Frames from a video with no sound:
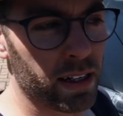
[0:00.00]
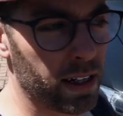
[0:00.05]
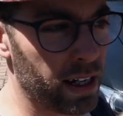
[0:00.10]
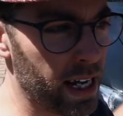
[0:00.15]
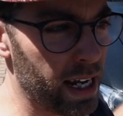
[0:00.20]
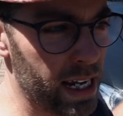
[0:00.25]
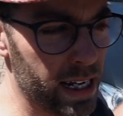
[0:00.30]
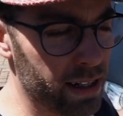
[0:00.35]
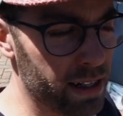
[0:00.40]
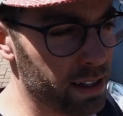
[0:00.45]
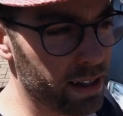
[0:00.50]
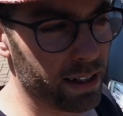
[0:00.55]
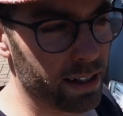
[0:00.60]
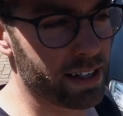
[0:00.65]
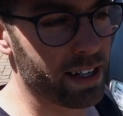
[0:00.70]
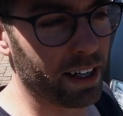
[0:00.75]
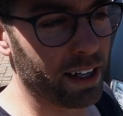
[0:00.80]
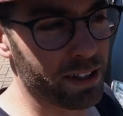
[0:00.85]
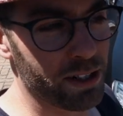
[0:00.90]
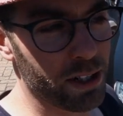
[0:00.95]
in
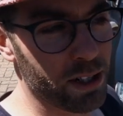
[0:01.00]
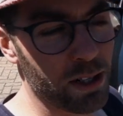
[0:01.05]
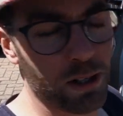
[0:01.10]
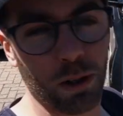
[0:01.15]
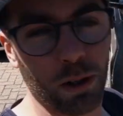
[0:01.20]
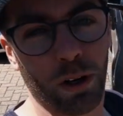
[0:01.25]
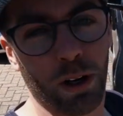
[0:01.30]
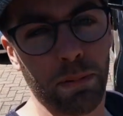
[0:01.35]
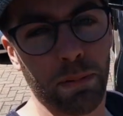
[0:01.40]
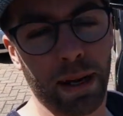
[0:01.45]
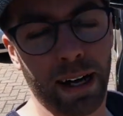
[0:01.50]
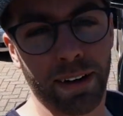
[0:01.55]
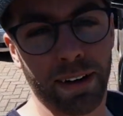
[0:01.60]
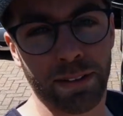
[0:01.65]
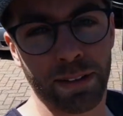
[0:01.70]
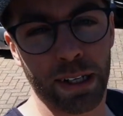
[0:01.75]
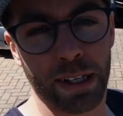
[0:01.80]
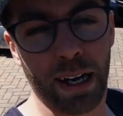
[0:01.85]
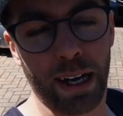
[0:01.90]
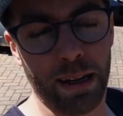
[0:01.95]
such a short amount of
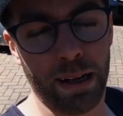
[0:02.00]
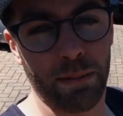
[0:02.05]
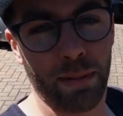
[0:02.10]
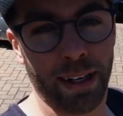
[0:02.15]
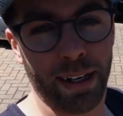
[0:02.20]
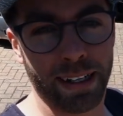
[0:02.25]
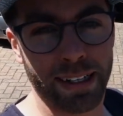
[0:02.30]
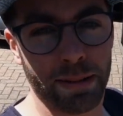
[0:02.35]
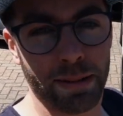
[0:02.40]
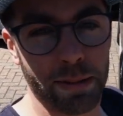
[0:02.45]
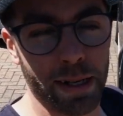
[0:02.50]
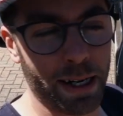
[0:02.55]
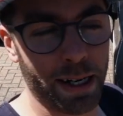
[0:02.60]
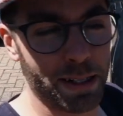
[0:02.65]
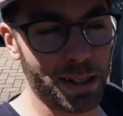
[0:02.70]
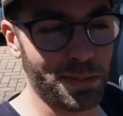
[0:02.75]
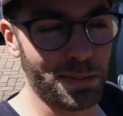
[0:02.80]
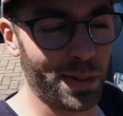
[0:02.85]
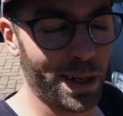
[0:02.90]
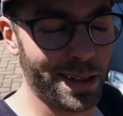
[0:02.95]
time. Like, some guy
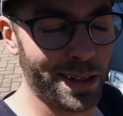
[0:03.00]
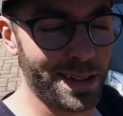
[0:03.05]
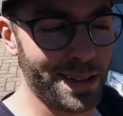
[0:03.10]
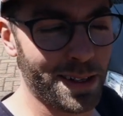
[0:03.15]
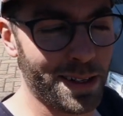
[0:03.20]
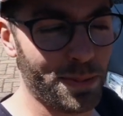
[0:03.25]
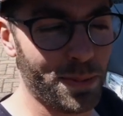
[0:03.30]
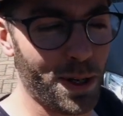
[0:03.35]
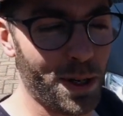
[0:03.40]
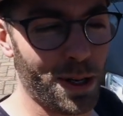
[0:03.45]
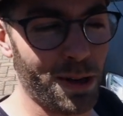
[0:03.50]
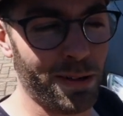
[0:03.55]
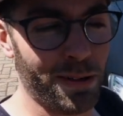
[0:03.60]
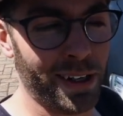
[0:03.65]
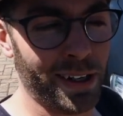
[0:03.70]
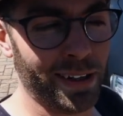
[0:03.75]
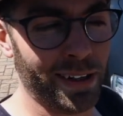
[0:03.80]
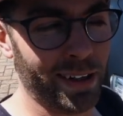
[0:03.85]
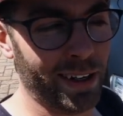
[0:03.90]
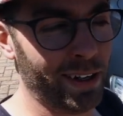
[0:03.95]
just plugs his computer
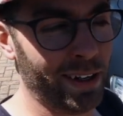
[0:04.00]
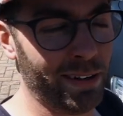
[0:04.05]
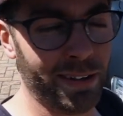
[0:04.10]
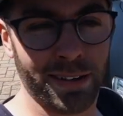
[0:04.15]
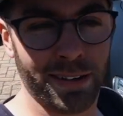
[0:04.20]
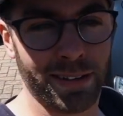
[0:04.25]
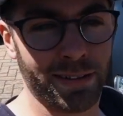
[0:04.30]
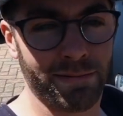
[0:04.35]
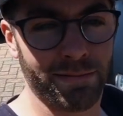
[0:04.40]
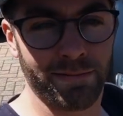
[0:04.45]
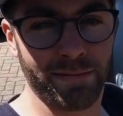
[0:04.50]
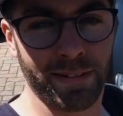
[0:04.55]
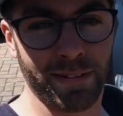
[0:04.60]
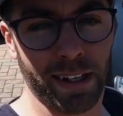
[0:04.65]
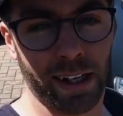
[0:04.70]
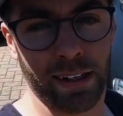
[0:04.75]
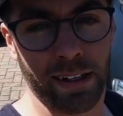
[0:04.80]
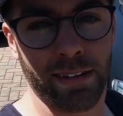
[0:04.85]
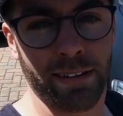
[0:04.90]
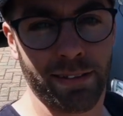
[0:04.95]
in and
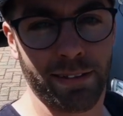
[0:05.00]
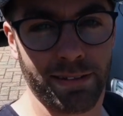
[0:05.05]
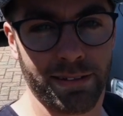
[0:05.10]
done.